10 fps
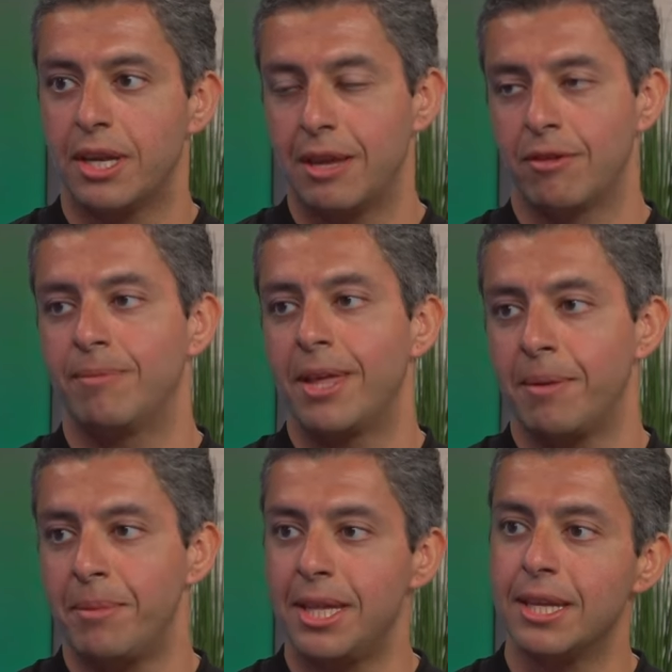give him the
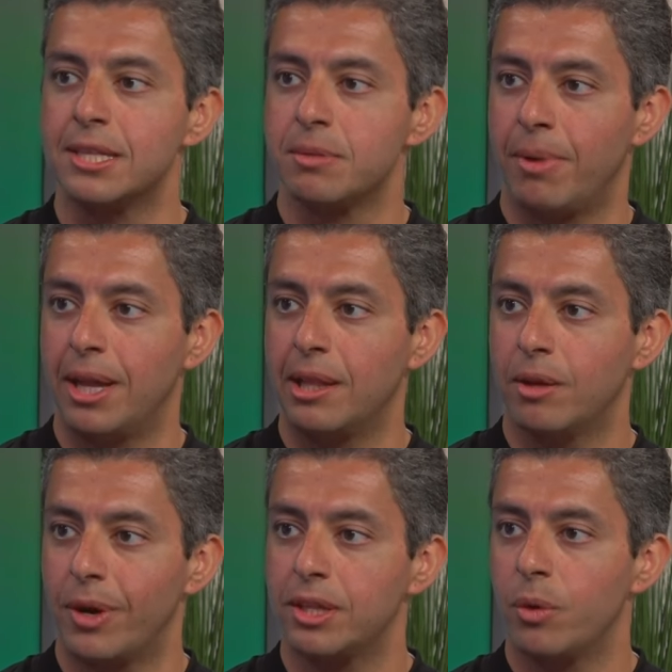immediate smile
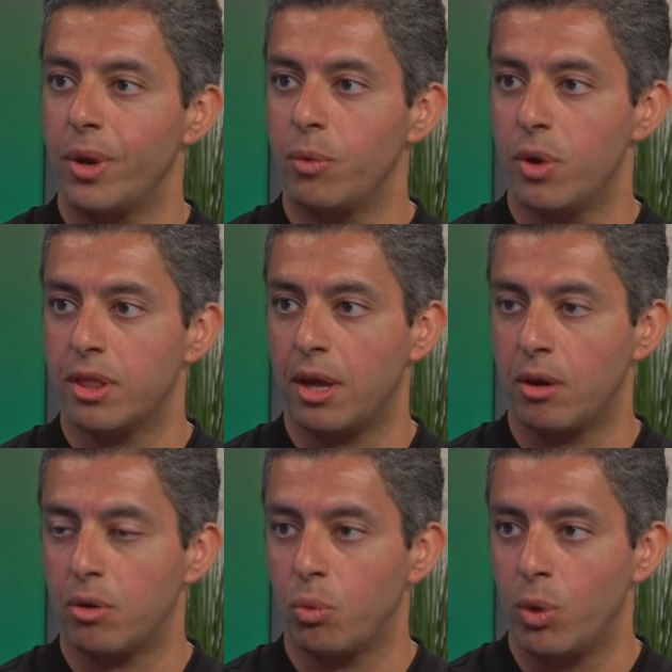right away with
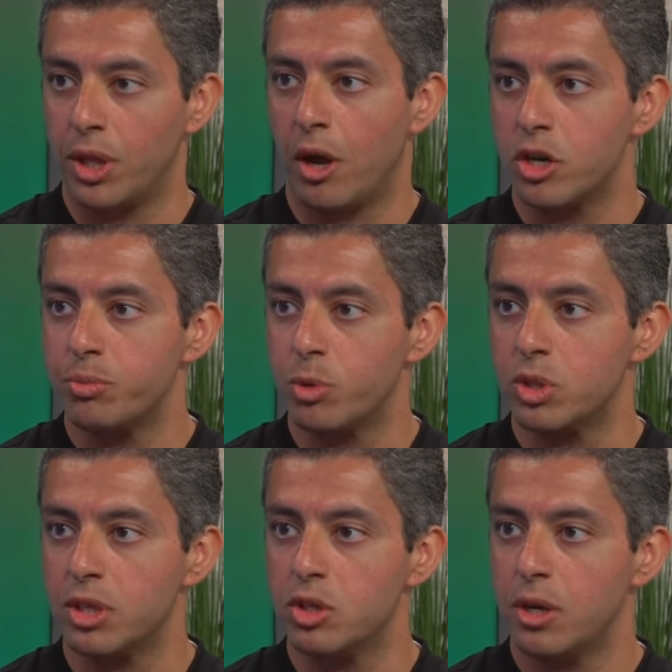our one arch
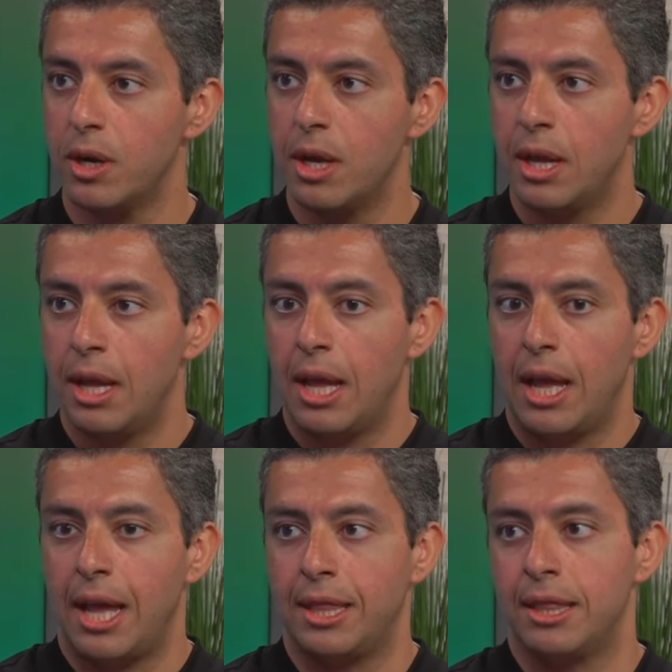procedure.
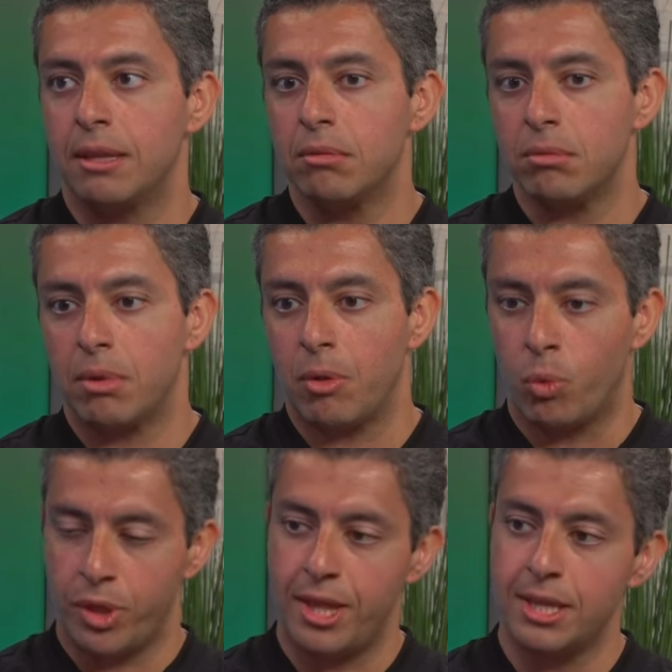And
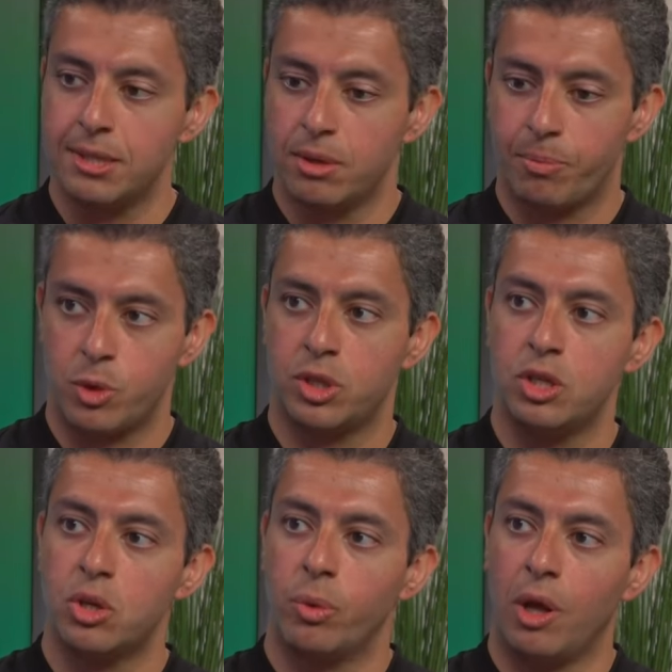with this
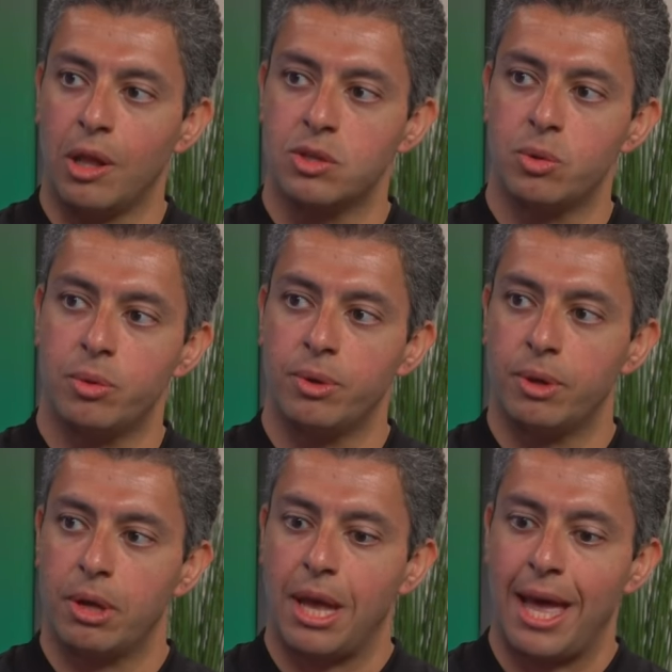procedure, we also
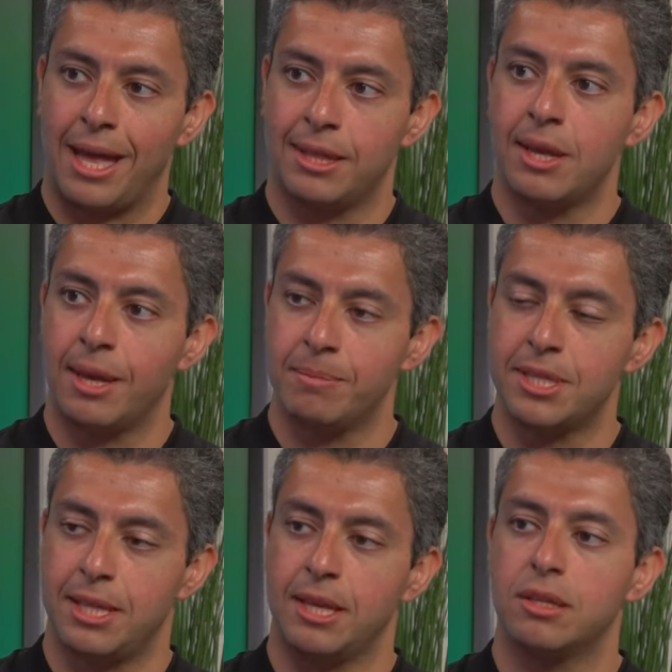had him
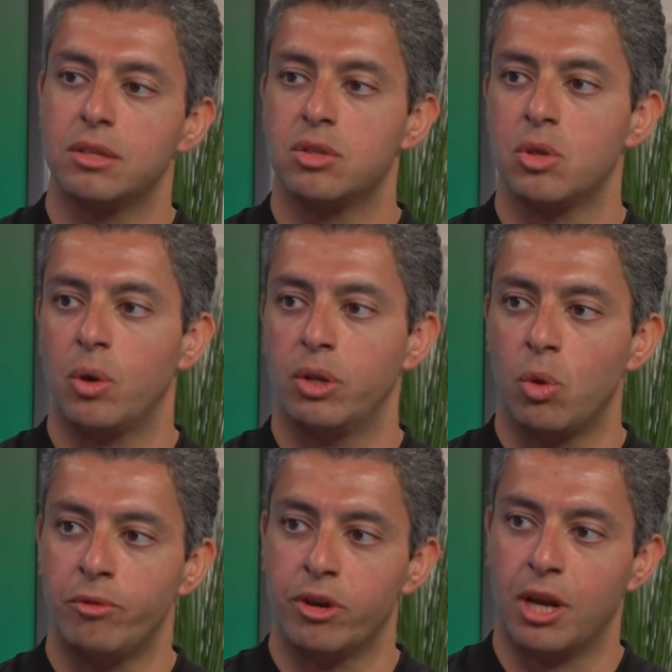sedated, so it
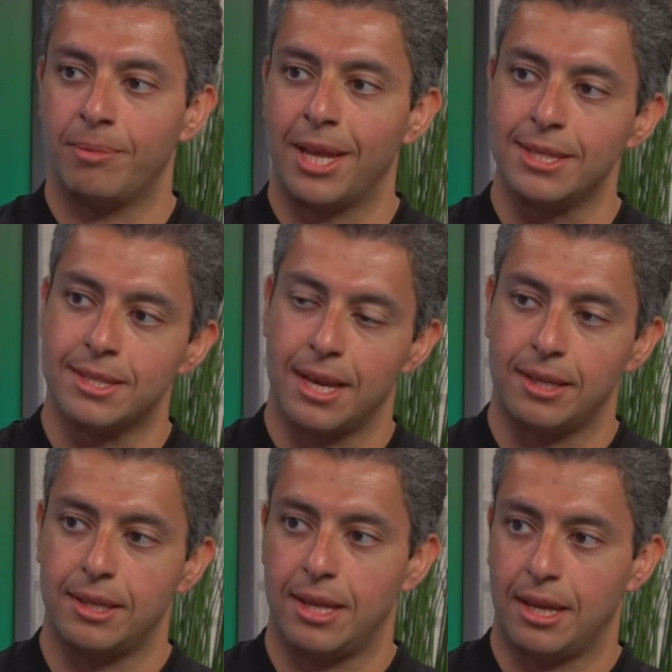overcome the
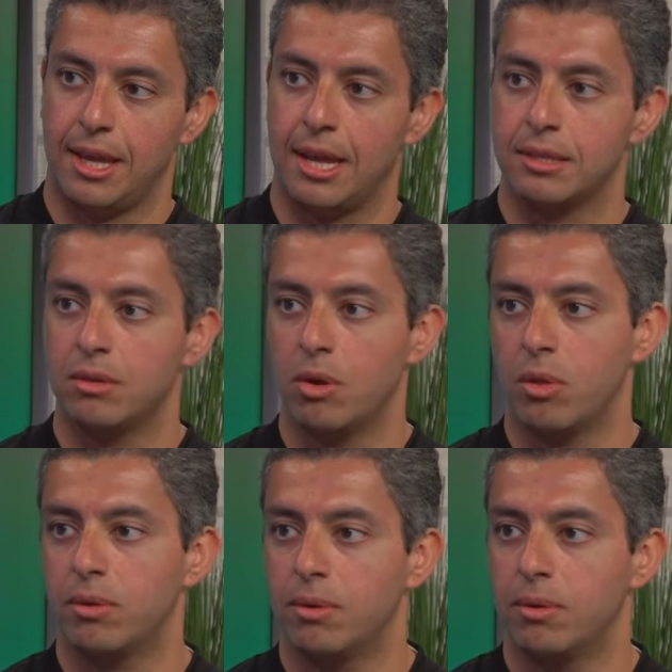anxiety that he has to go through.